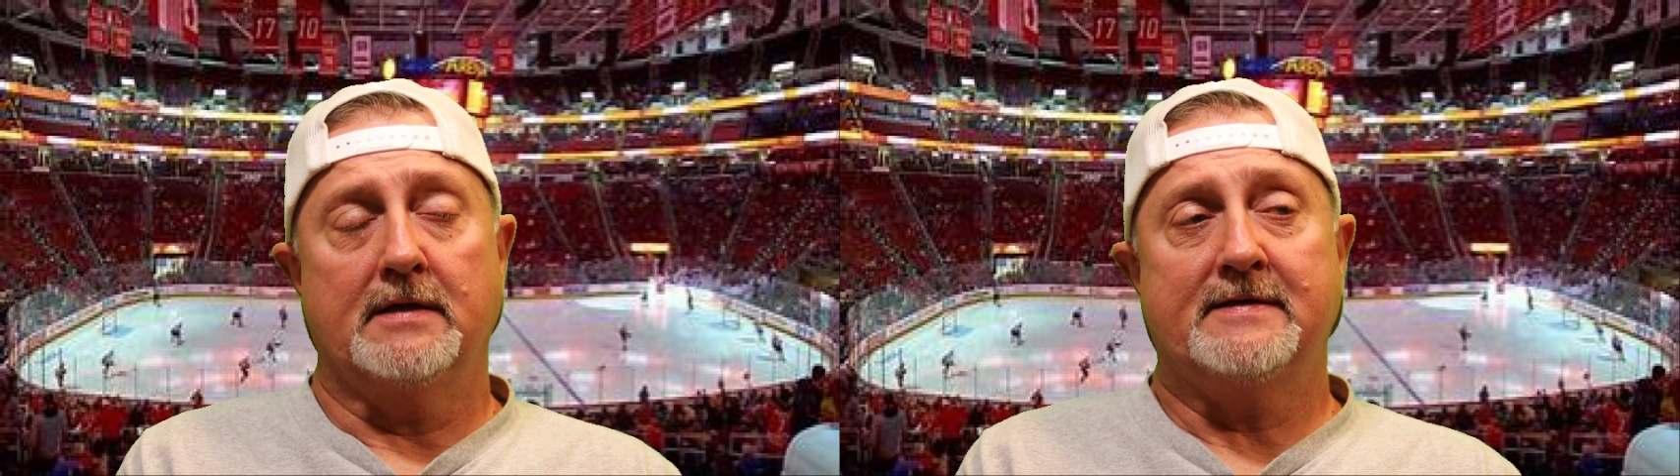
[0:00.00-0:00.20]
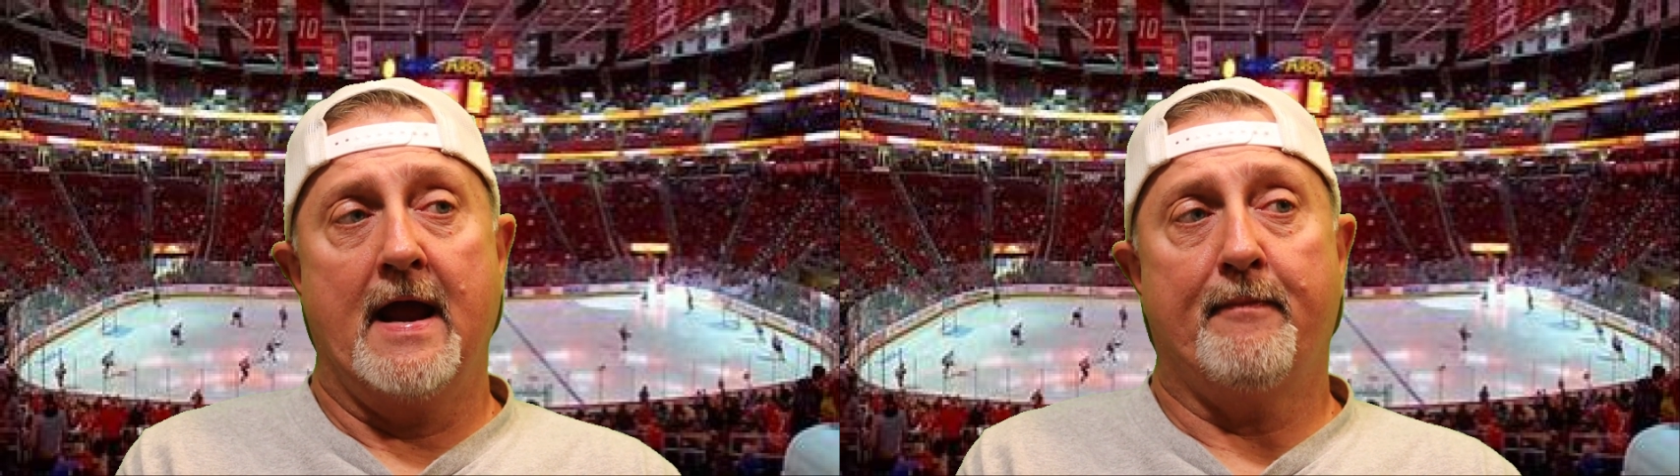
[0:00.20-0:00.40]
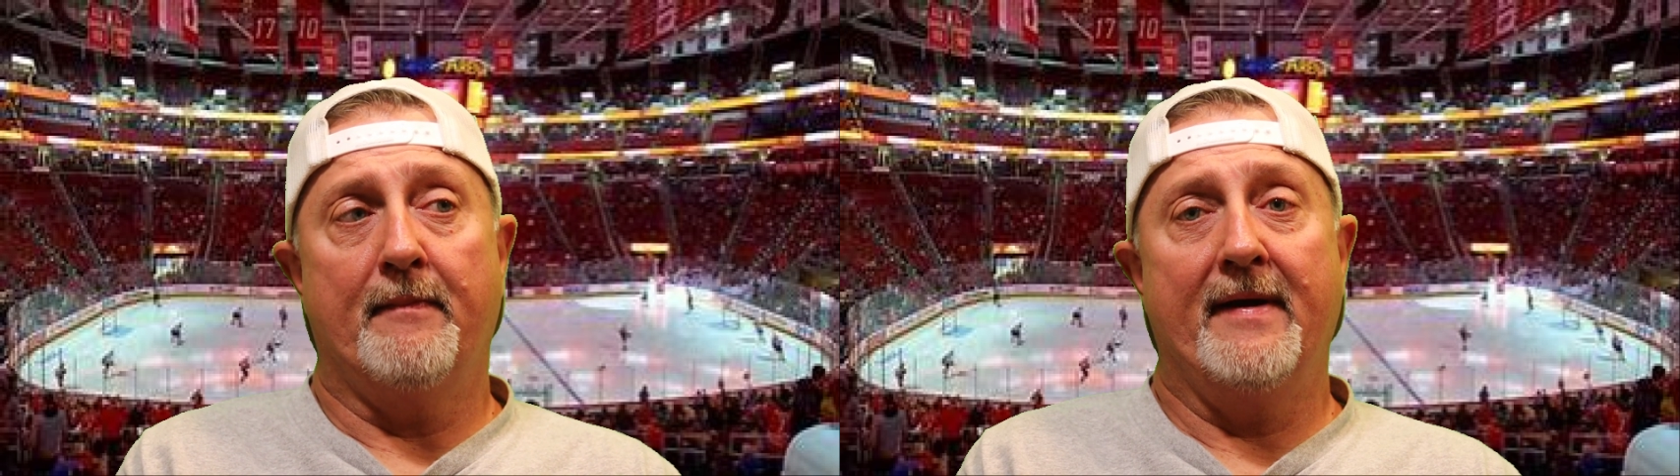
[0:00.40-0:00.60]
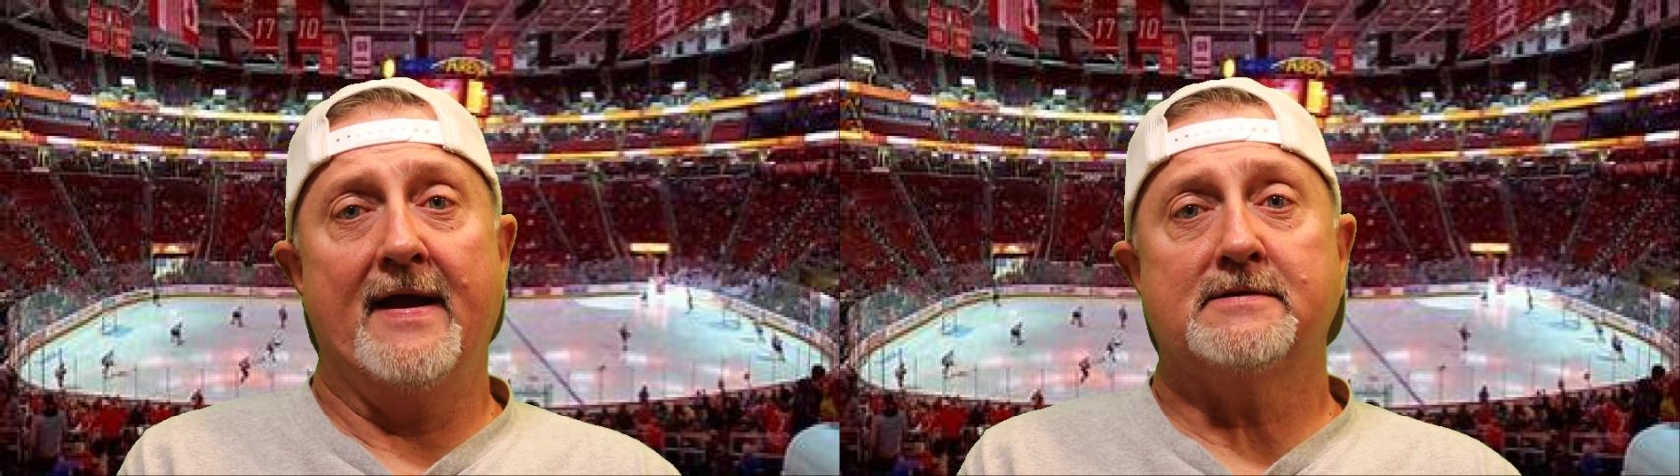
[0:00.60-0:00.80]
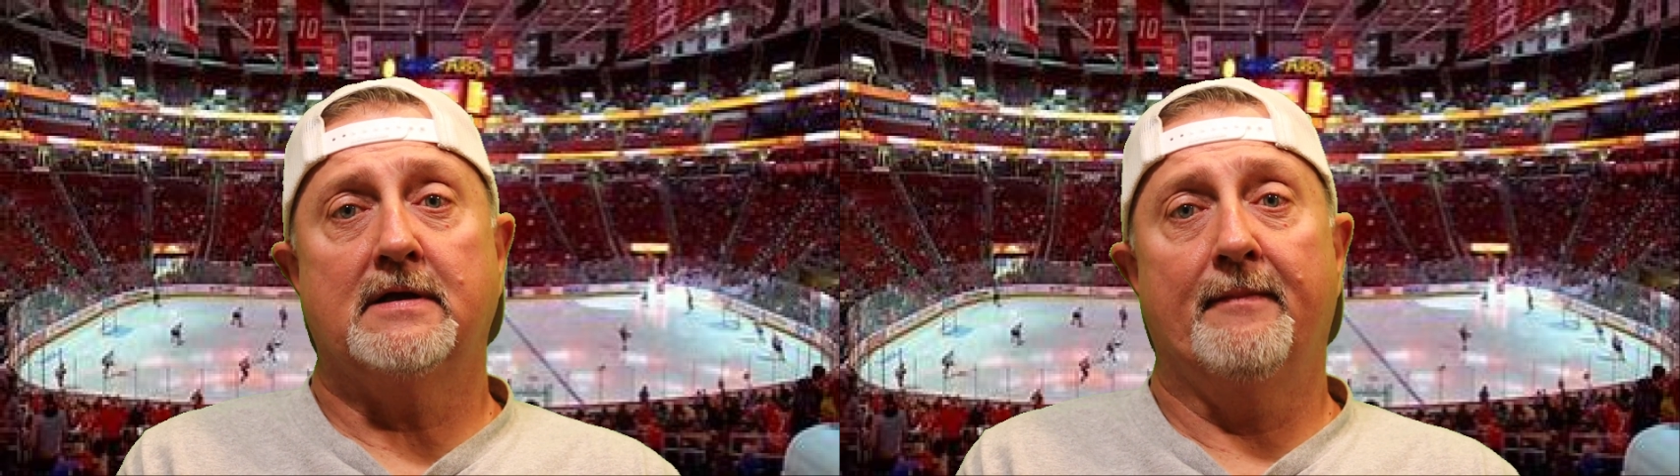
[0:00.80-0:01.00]
Tampa Bay
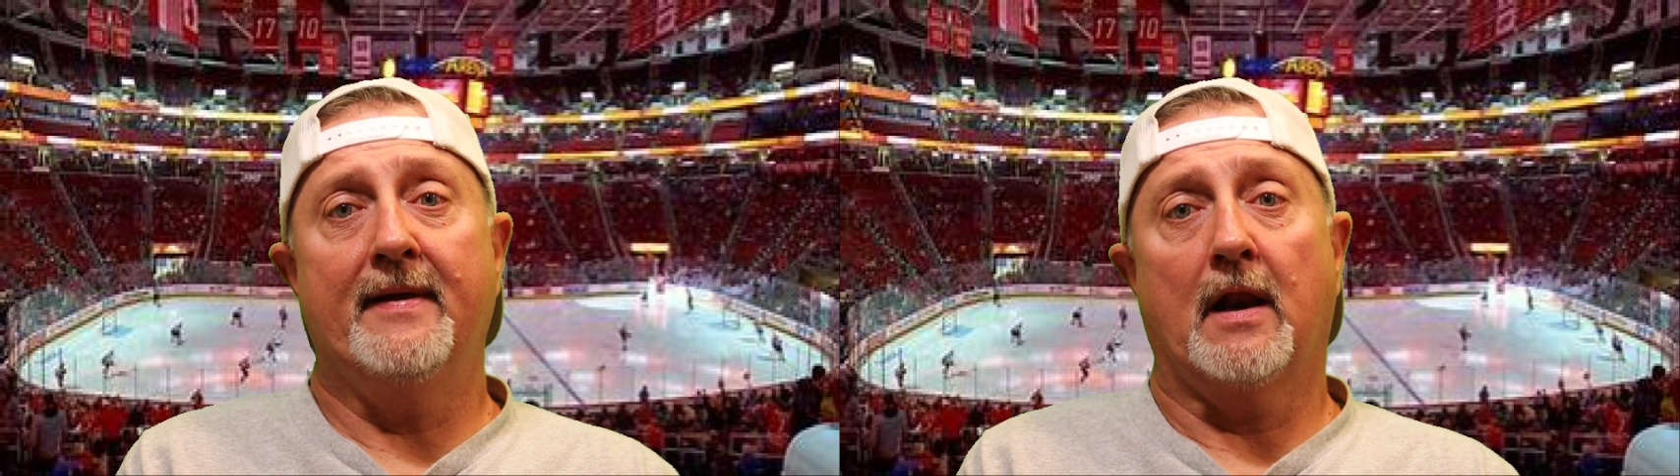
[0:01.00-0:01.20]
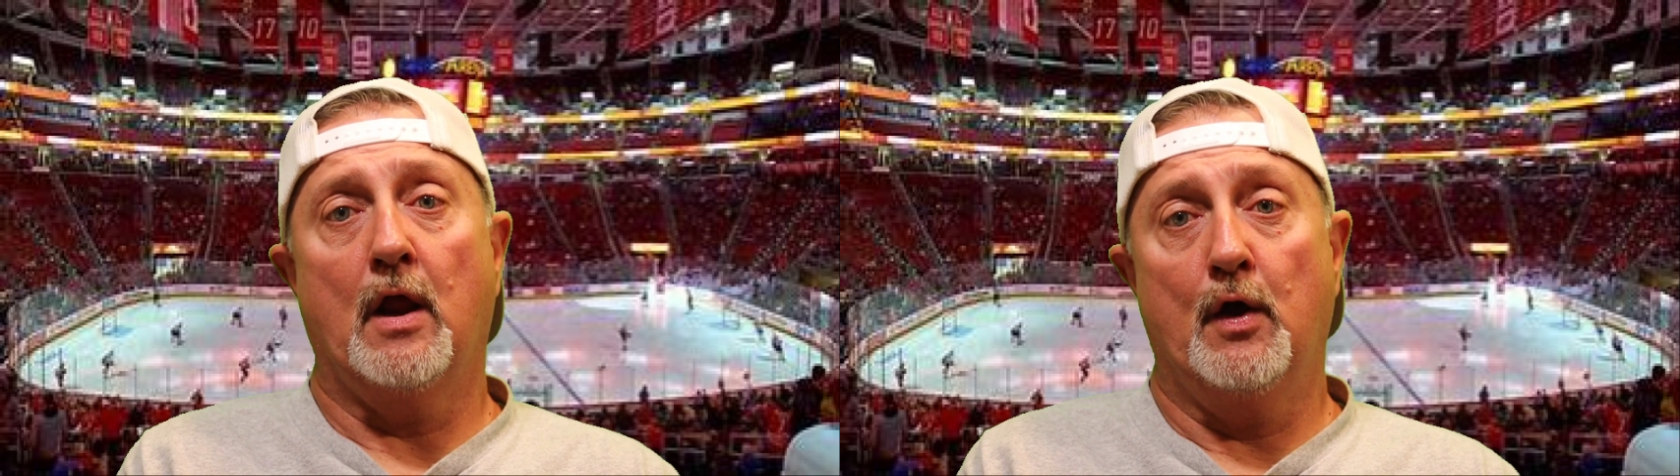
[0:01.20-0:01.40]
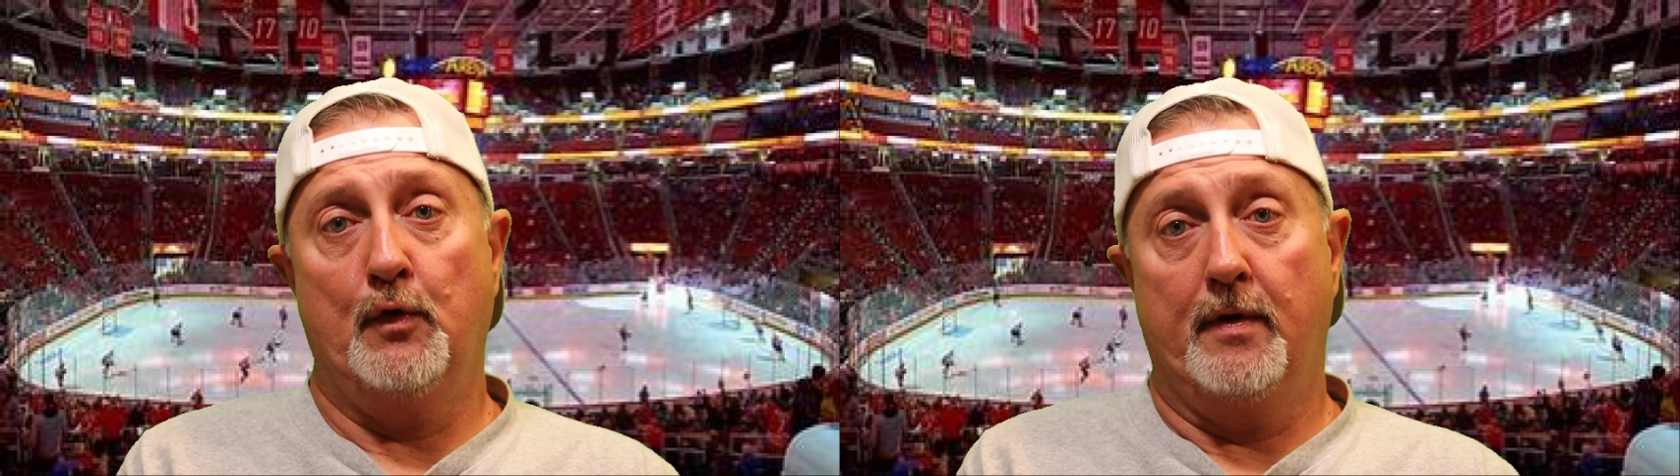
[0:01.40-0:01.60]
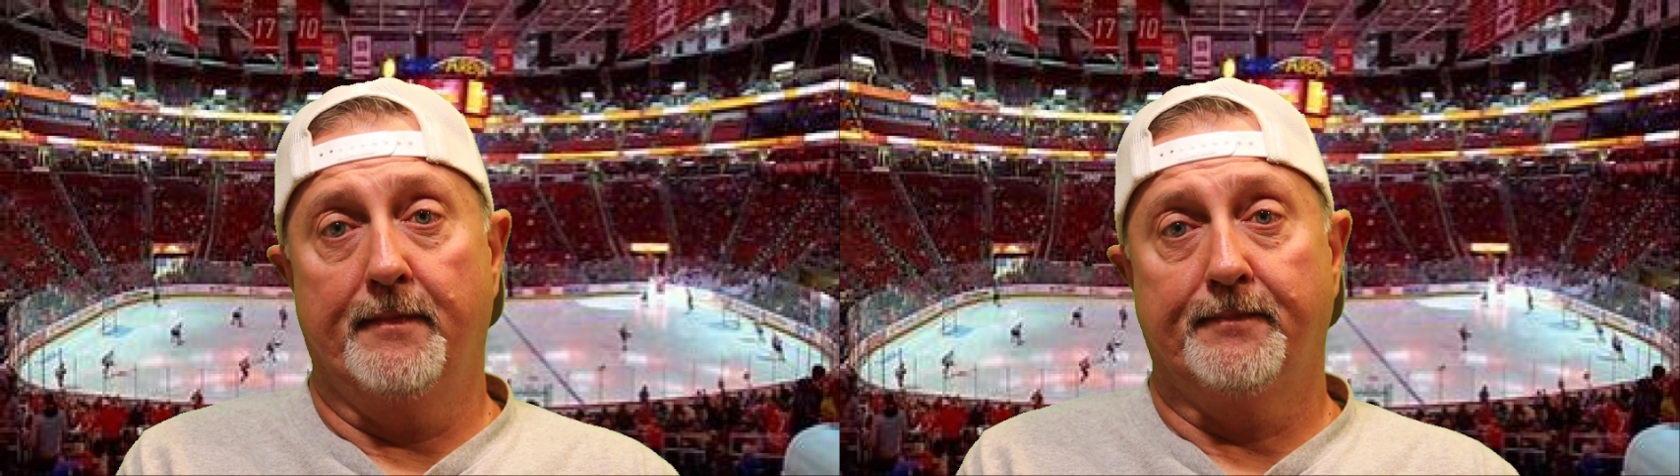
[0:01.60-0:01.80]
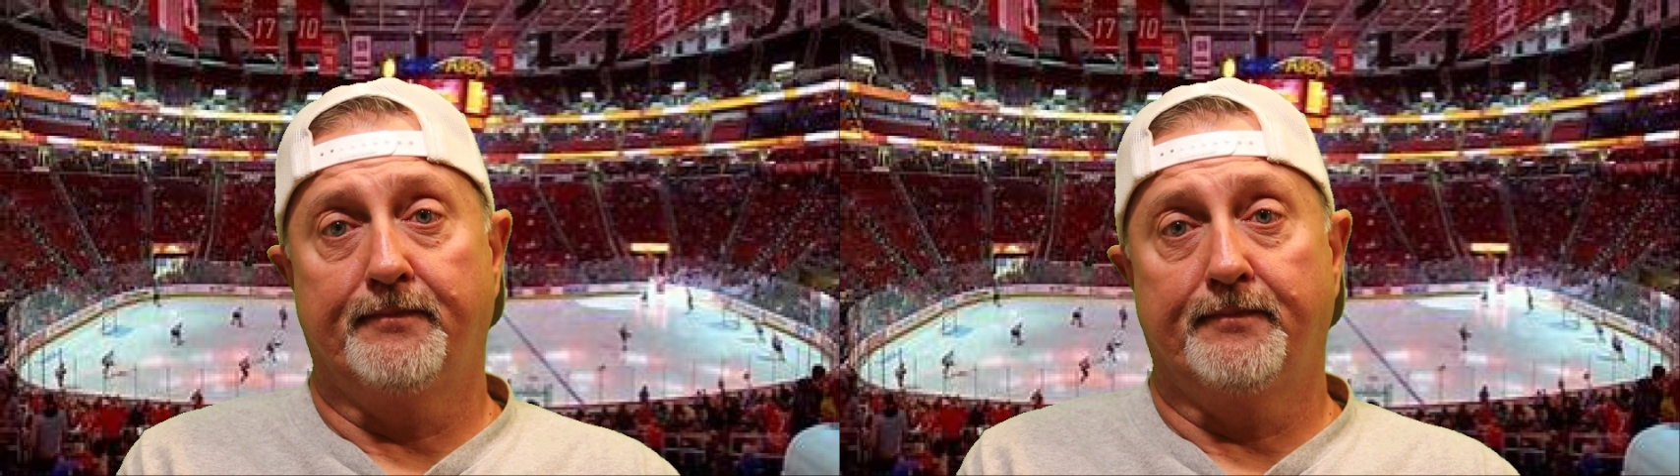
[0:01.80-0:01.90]
is going to be a load.